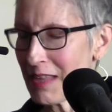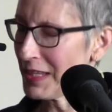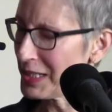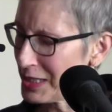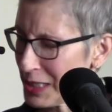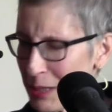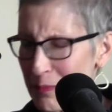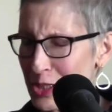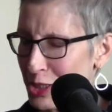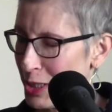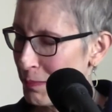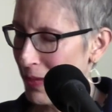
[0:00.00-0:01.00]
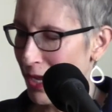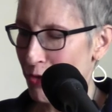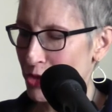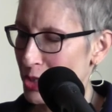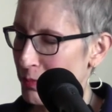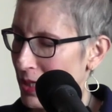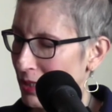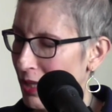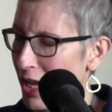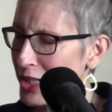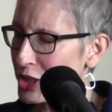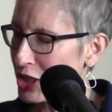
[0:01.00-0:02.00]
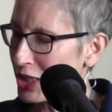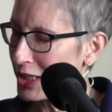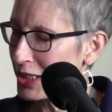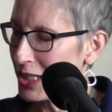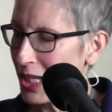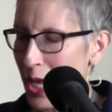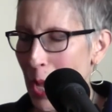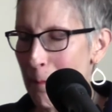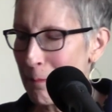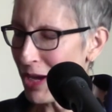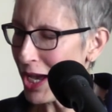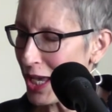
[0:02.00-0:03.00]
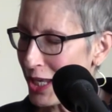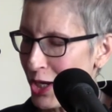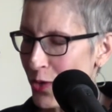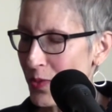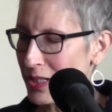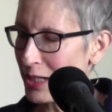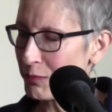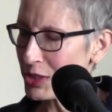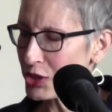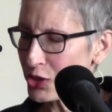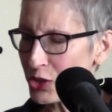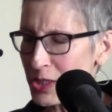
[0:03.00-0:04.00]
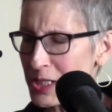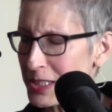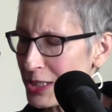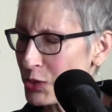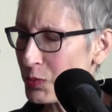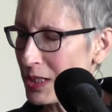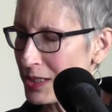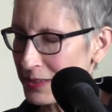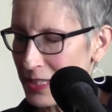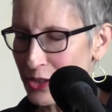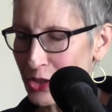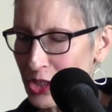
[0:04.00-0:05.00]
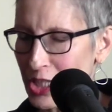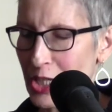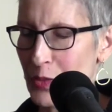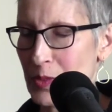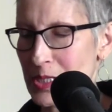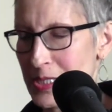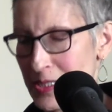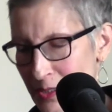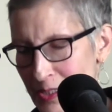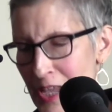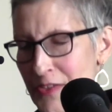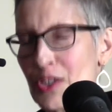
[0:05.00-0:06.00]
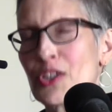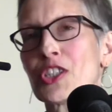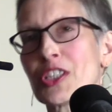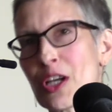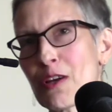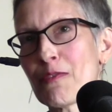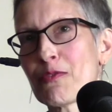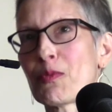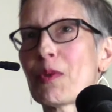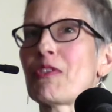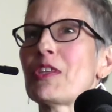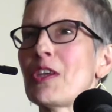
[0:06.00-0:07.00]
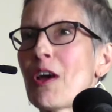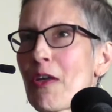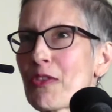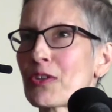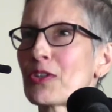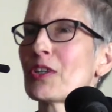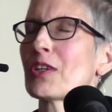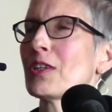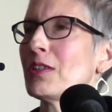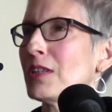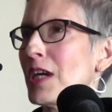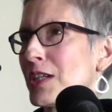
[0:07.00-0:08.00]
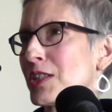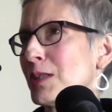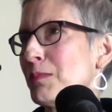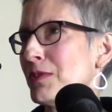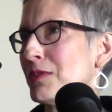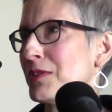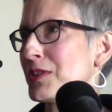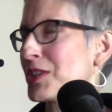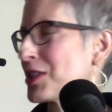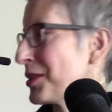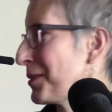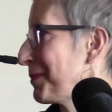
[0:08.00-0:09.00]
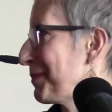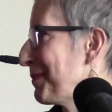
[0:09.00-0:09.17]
They seemed to bow to my logic, but when I returned 6 weeks later, it was still on their shelf with the other collectibles.